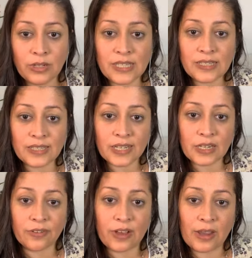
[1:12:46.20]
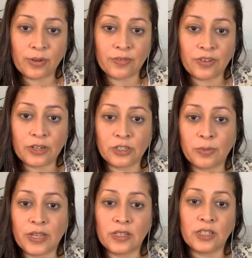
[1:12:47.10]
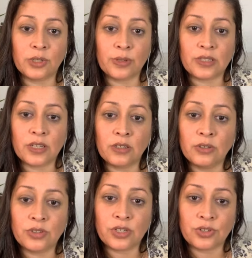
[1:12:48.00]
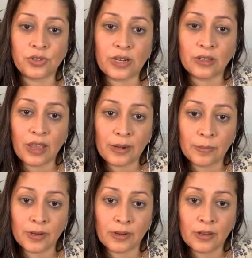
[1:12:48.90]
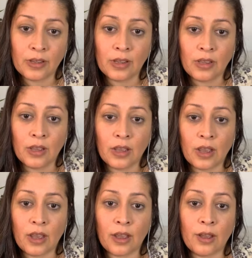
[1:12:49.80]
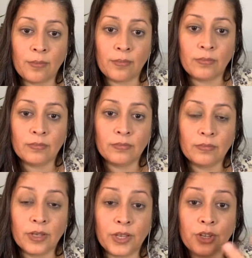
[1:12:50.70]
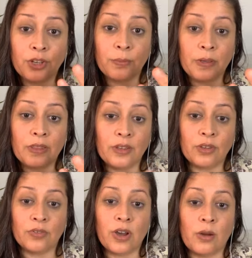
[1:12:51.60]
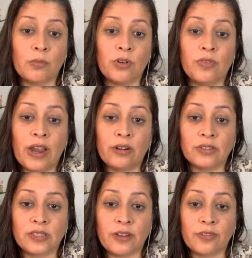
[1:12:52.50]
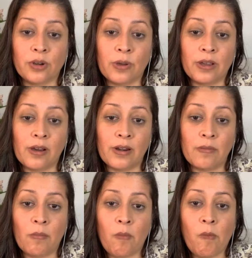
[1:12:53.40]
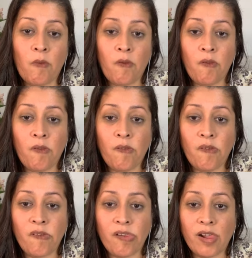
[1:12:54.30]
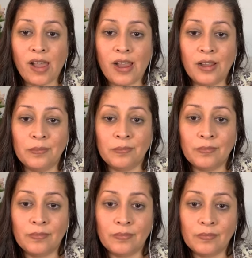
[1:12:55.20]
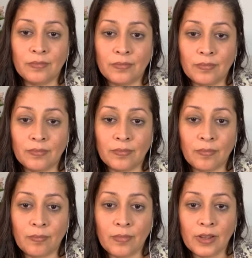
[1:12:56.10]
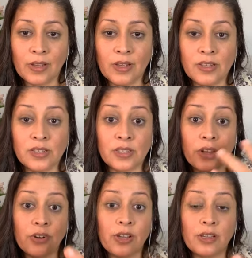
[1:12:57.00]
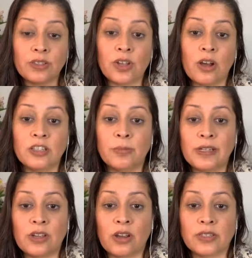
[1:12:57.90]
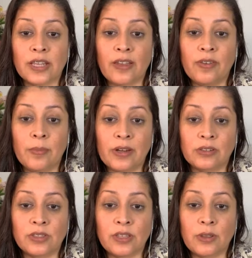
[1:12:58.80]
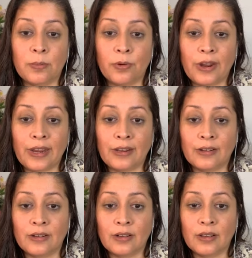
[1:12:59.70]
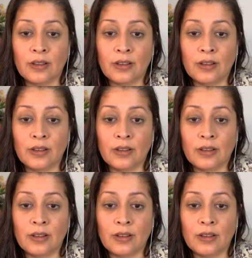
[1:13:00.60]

What does it signify when fingers begin to twist and lose their straight alignment? Um, it could be that you've got more viral stuff going on. Um, stuttering is caused by toxic heavy metals in the brain.